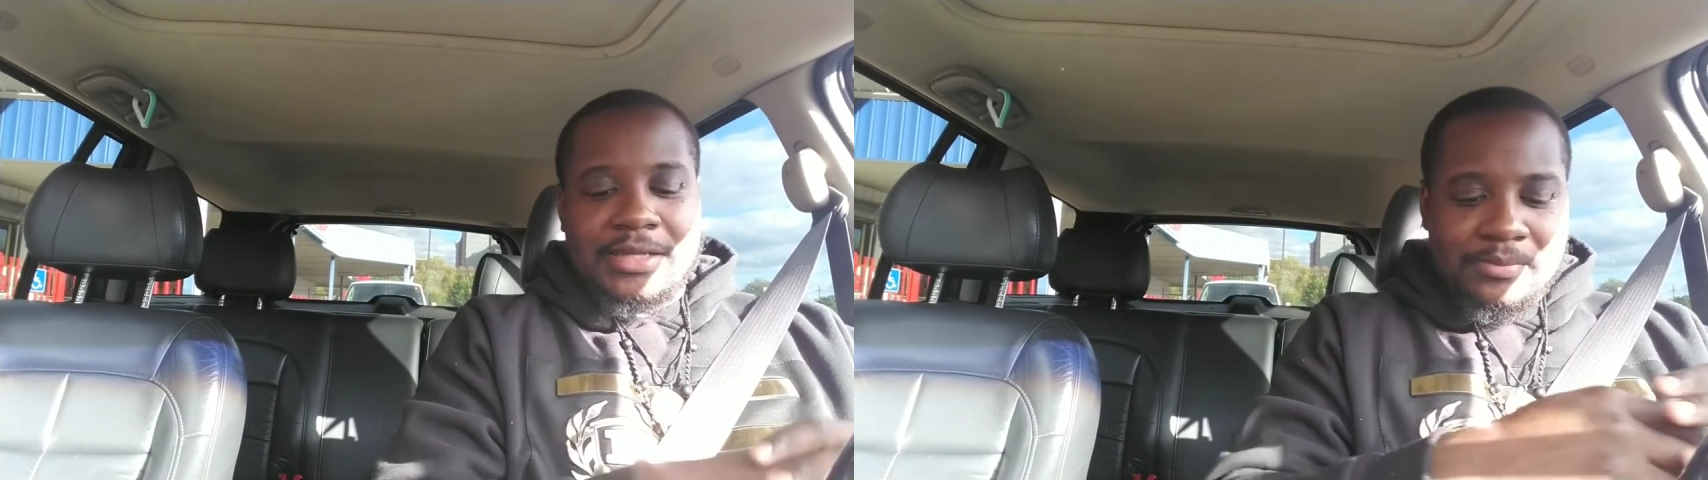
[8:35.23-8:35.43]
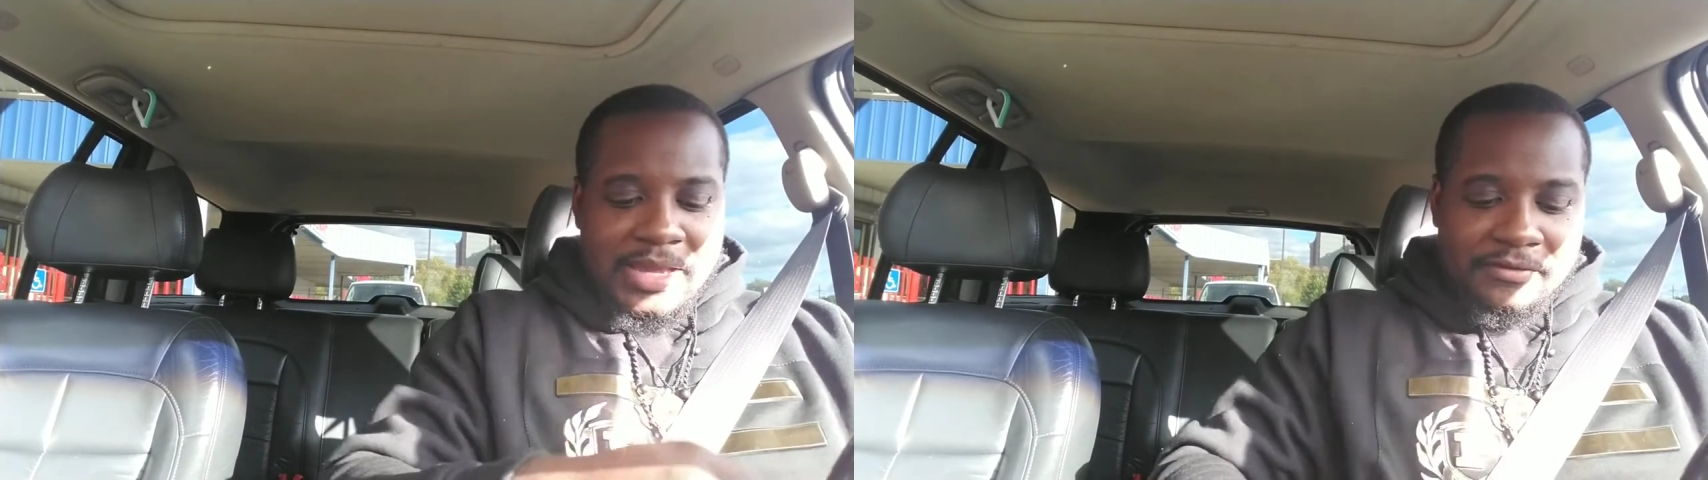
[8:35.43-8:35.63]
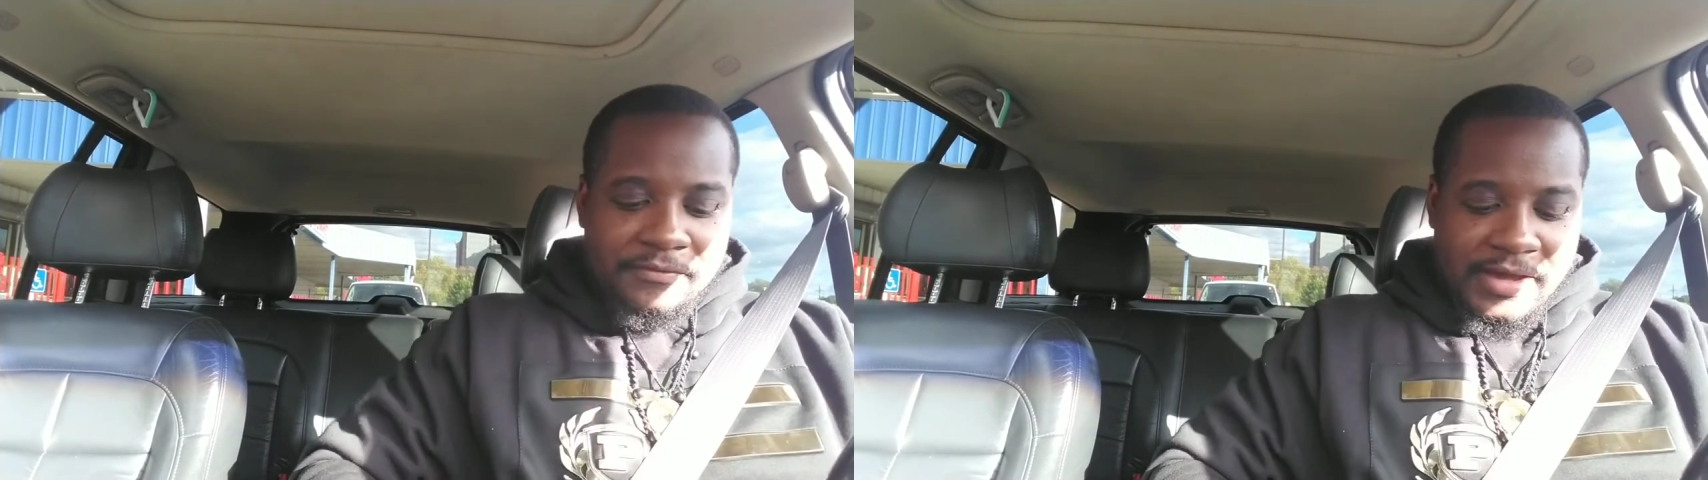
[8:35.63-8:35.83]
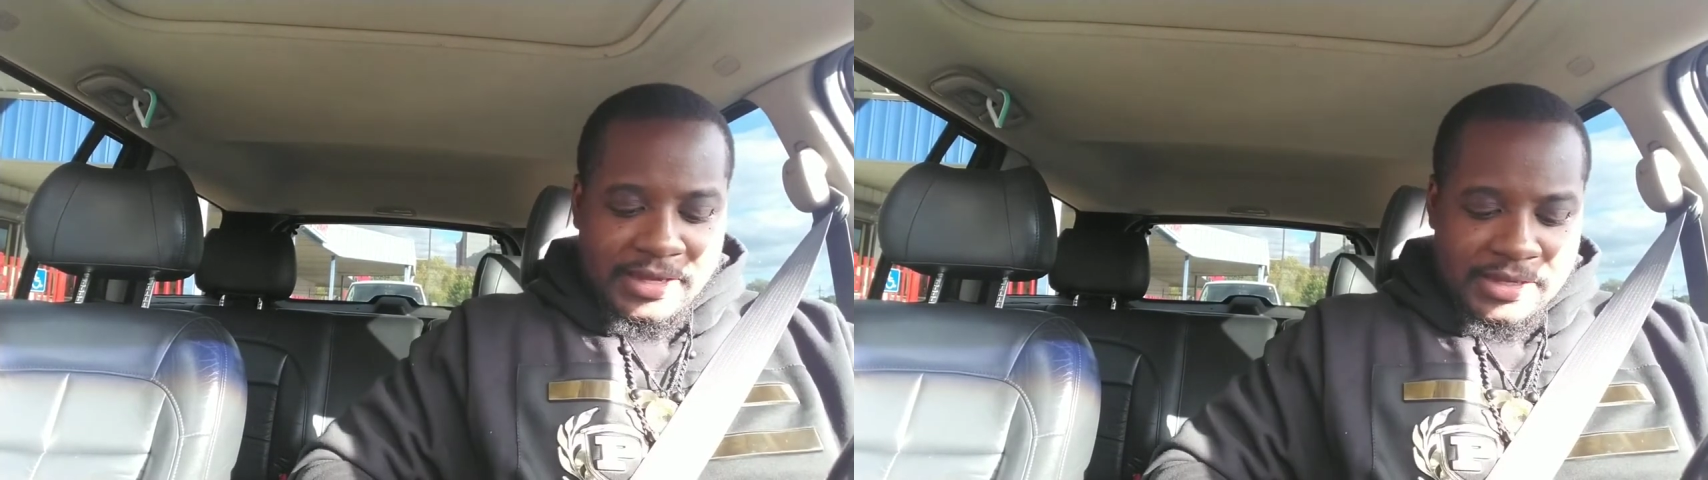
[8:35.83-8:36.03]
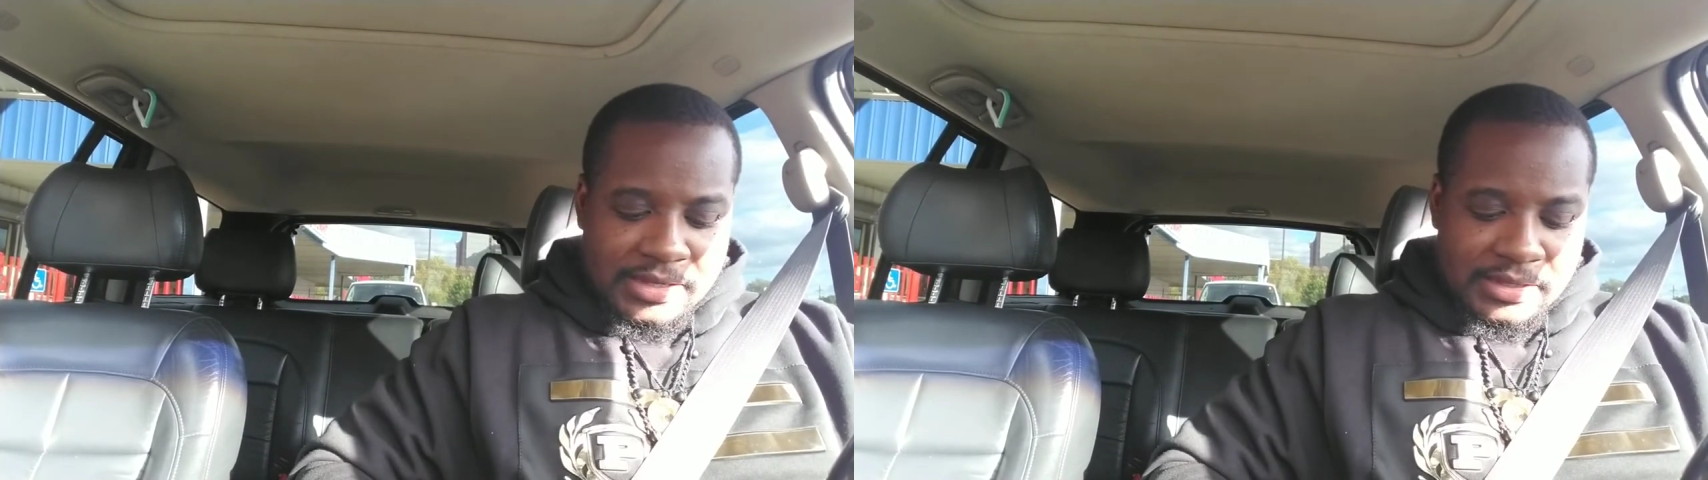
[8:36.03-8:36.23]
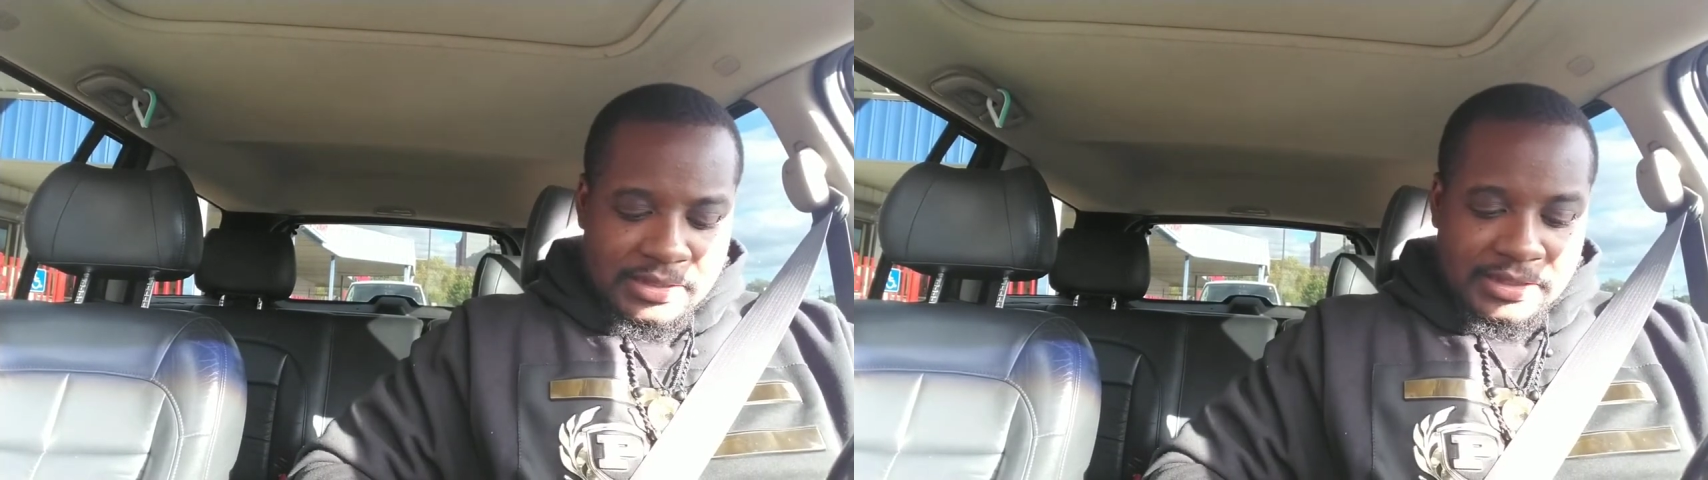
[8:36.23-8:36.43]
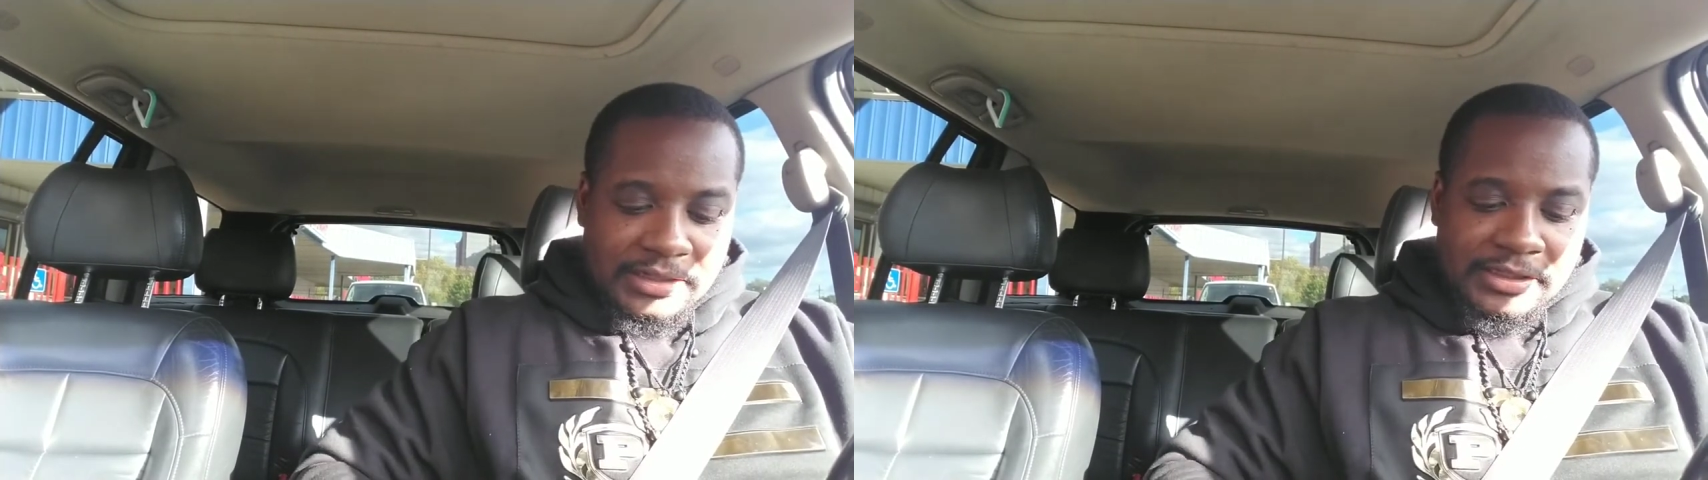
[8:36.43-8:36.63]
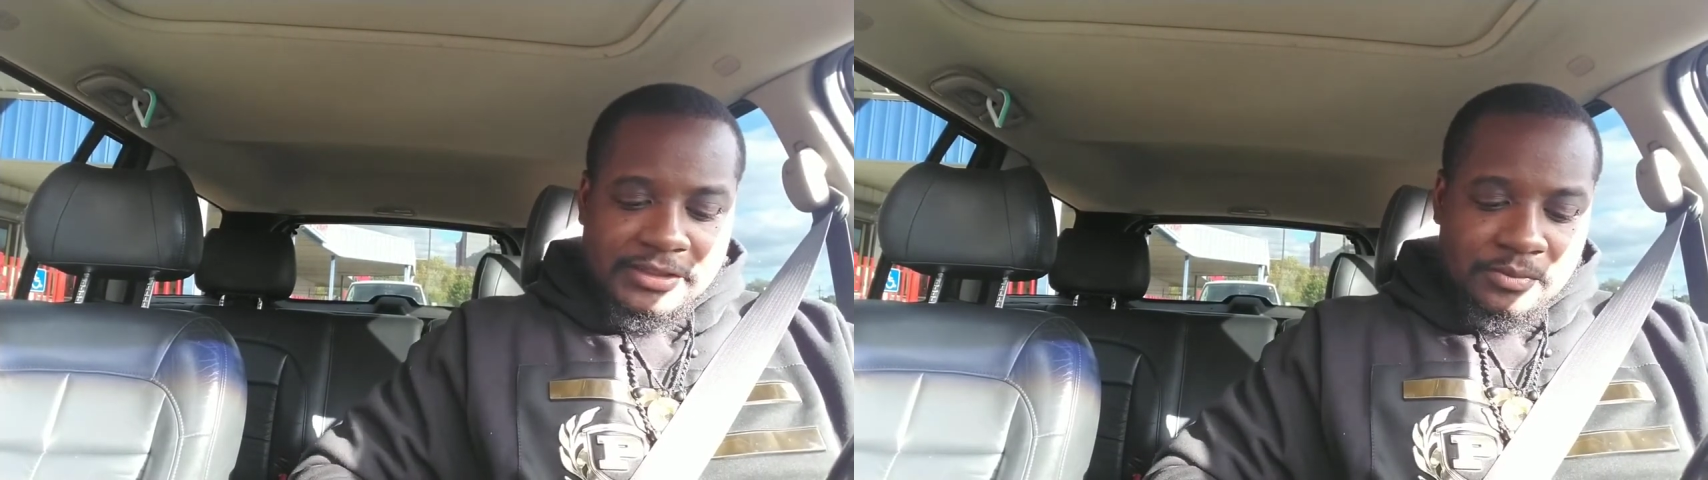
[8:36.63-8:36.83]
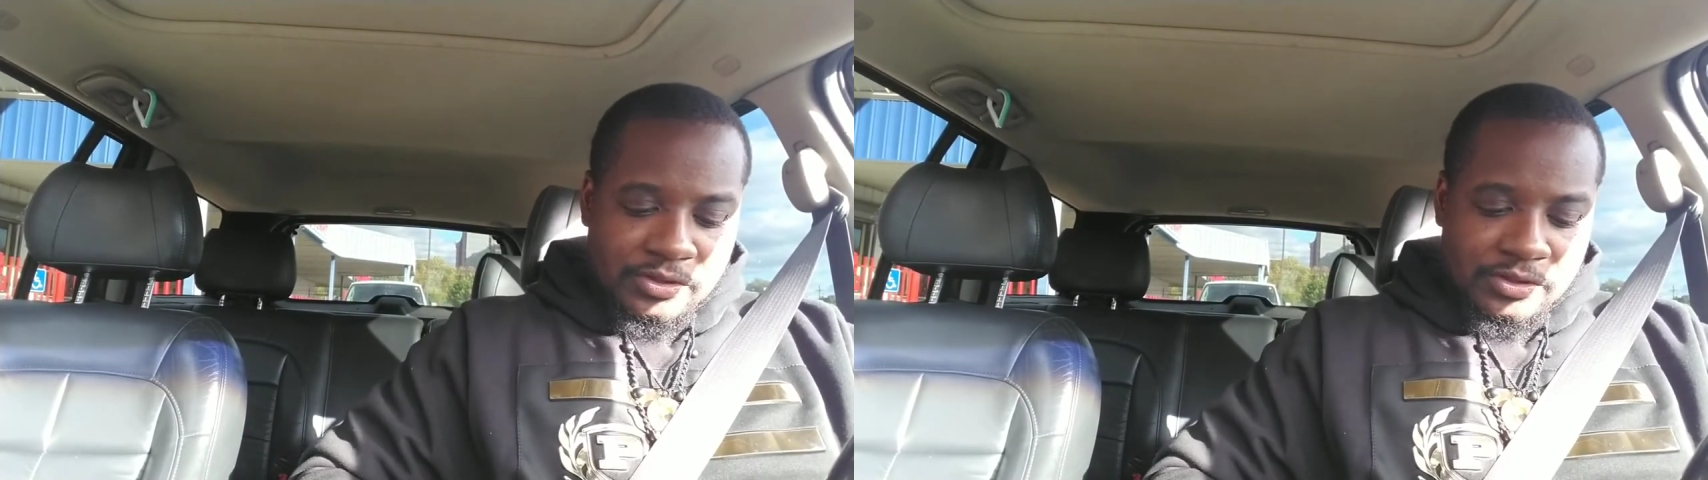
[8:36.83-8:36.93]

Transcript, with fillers: As a matter of fact, that leads me